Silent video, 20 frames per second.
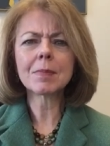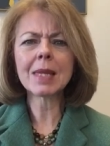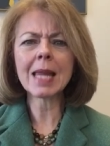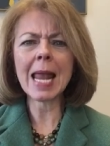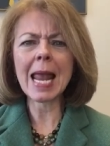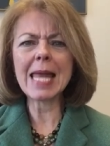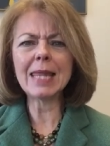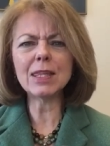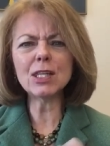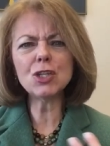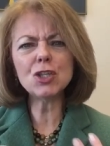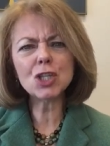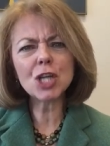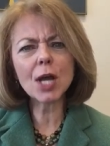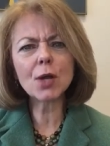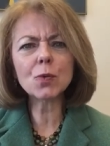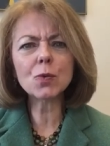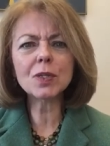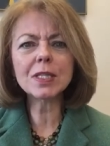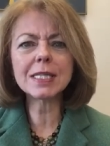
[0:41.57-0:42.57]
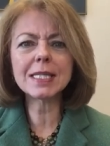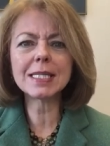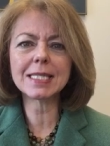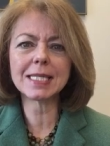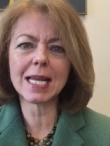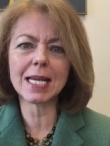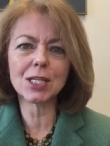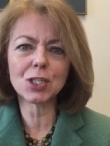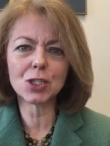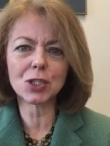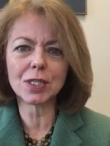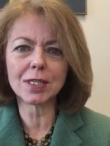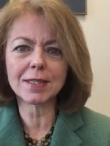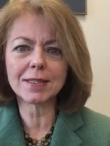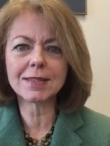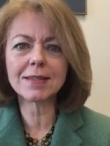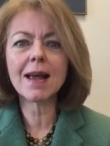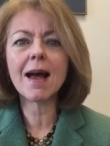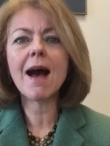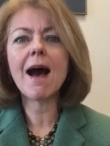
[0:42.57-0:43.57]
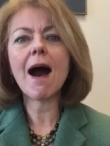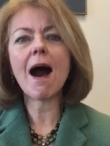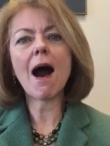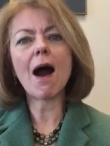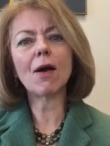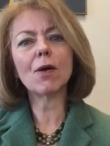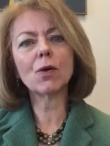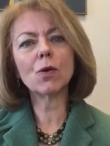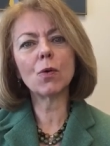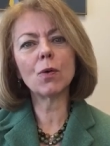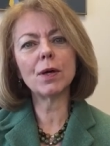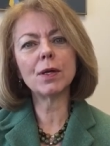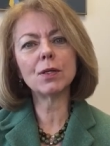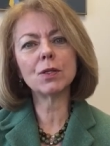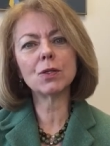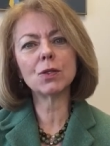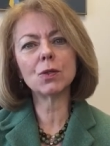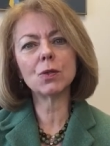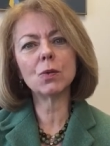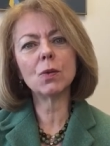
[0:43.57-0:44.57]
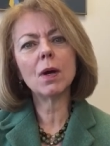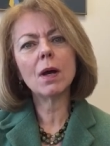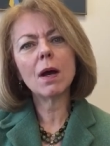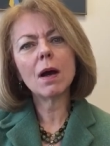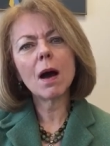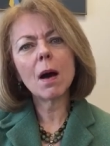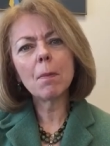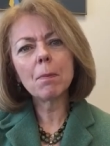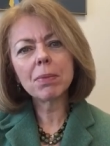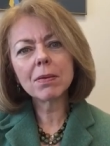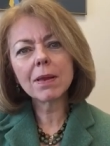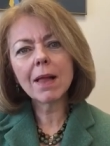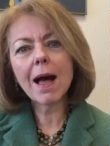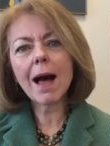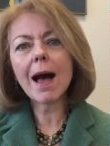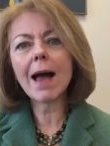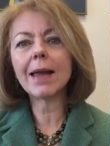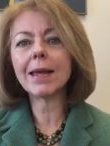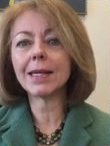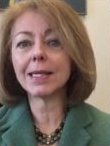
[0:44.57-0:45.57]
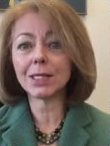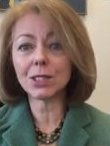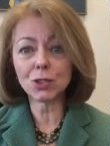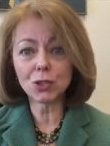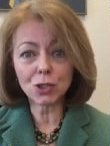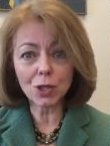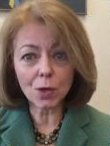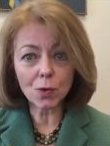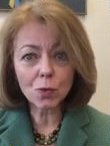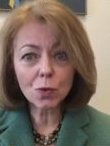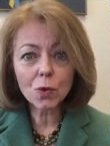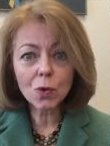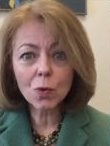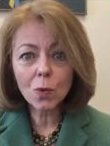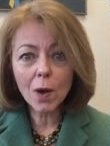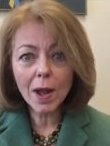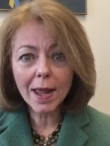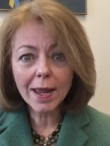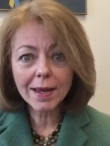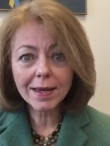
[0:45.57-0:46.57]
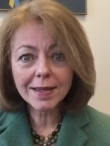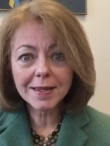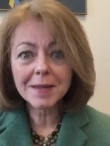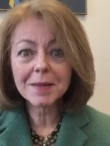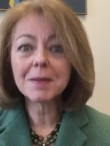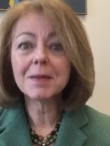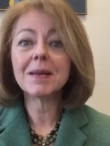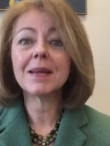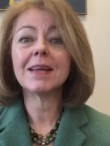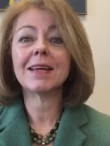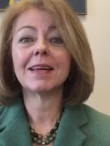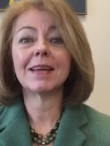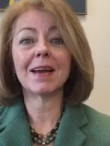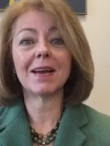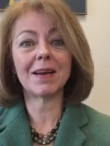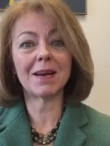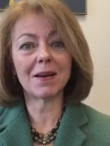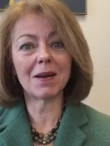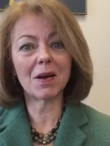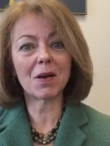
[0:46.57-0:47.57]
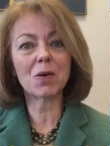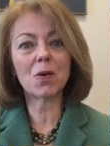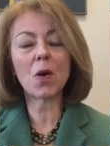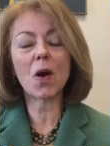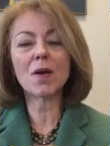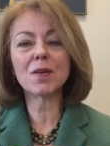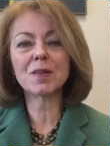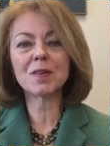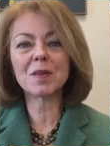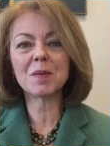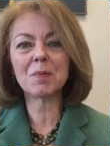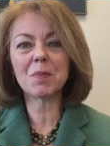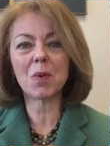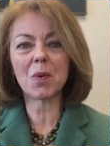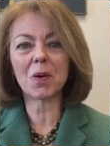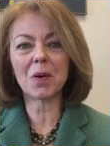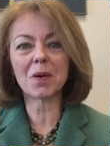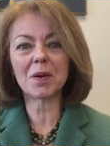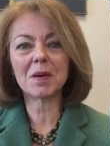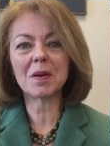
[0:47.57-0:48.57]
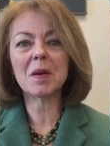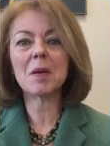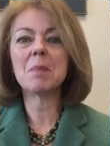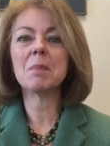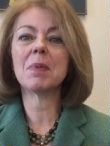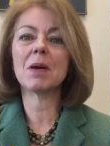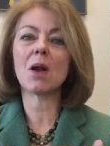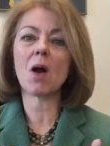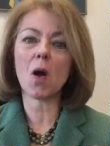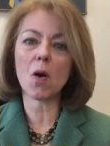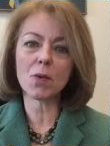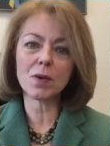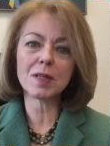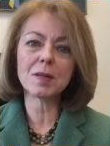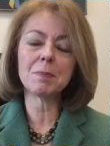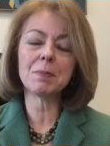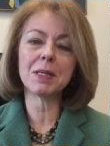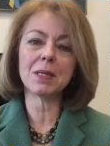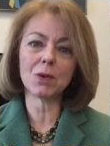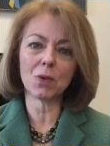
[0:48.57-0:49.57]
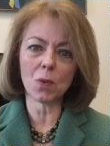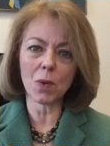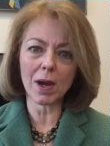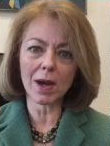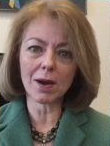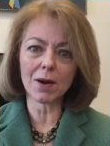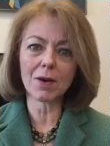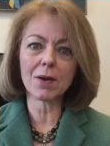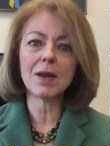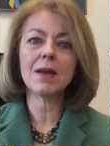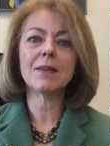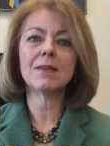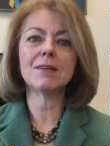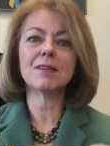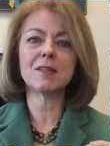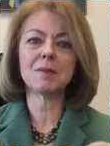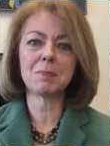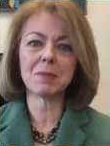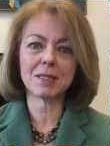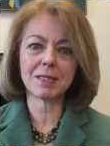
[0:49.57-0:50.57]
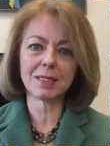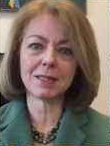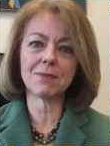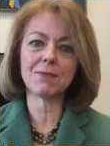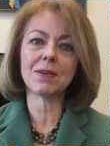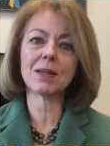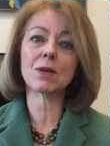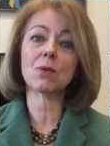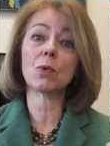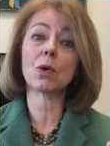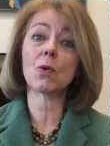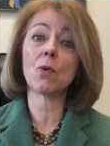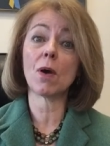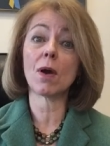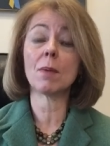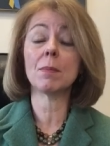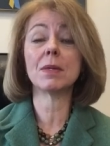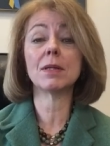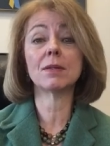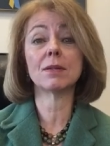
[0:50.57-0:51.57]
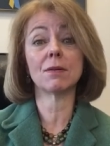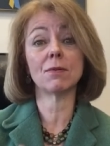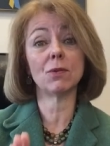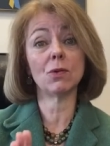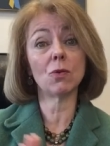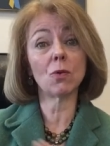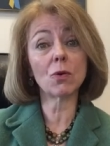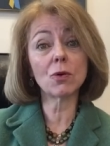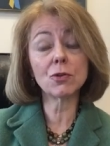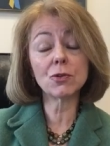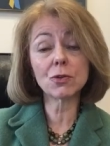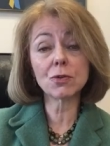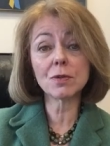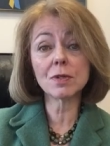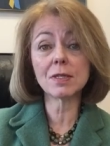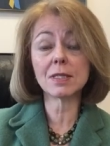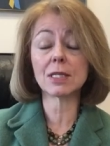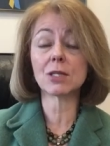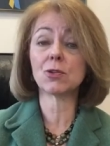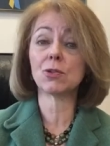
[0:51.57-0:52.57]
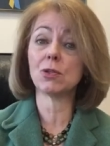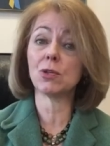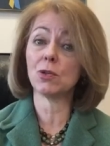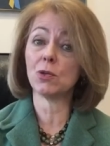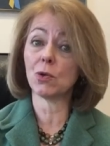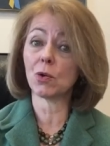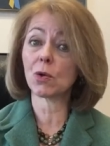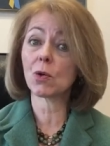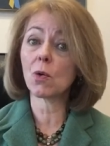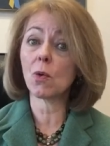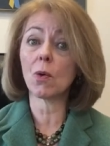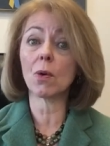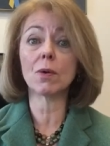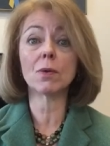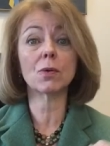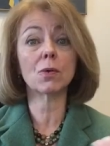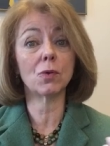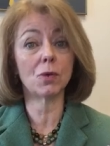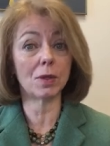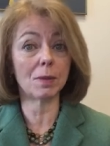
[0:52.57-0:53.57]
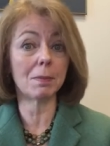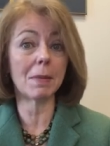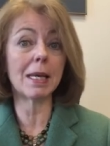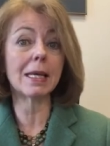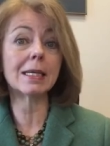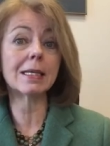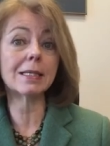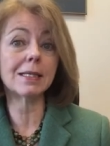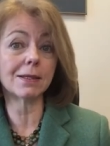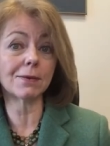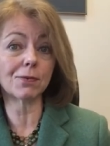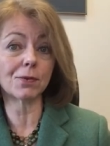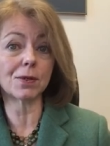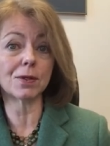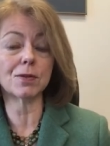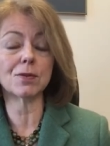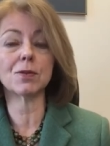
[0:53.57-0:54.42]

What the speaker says: And the generalizations are going to apply in a general way across the board, but always be aware the specific requirements of your jurisdiction and your court could make a difference.